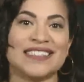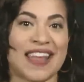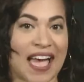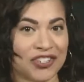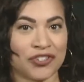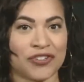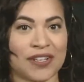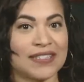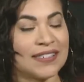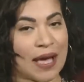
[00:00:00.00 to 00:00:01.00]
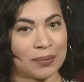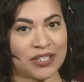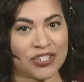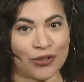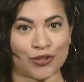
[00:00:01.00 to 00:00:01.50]
National
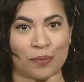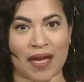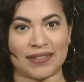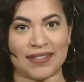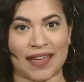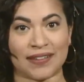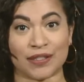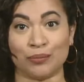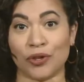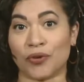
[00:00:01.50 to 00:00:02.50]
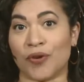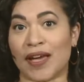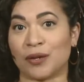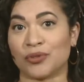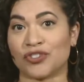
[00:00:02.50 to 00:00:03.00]
Adopt-A-Shelter Pet Day. Some local
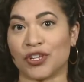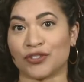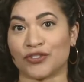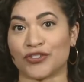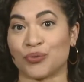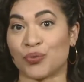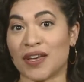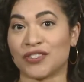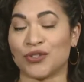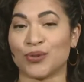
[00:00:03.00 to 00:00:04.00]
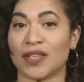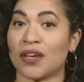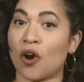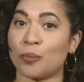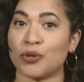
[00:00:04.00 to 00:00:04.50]
animal shelters and rescues
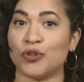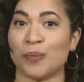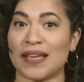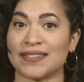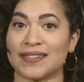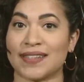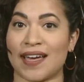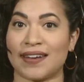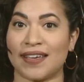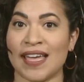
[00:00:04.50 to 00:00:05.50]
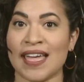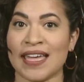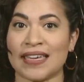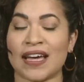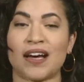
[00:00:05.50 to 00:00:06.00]
like Harbor Humane Society
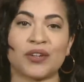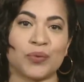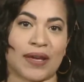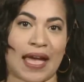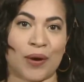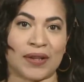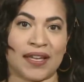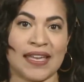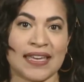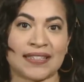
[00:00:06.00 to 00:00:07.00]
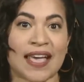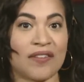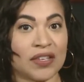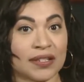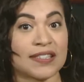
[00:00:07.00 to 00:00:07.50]
in Ottawa County is
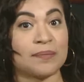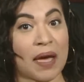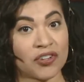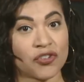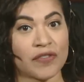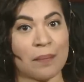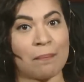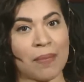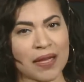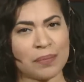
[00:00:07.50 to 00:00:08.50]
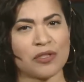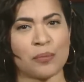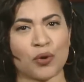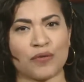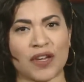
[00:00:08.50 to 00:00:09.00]
having a special that might be the
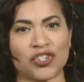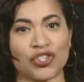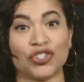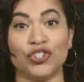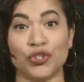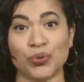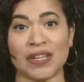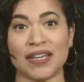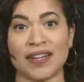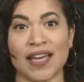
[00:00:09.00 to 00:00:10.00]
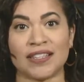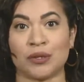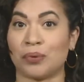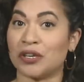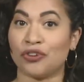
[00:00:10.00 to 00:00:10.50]
motivation you need
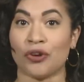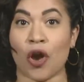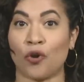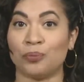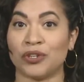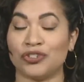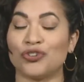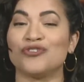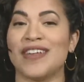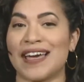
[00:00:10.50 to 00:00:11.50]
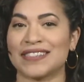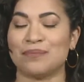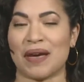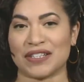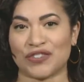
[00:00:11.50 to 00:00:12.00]
to bring home your
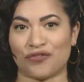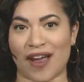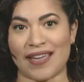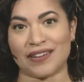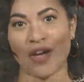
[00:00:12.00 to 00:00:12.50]
next best friend.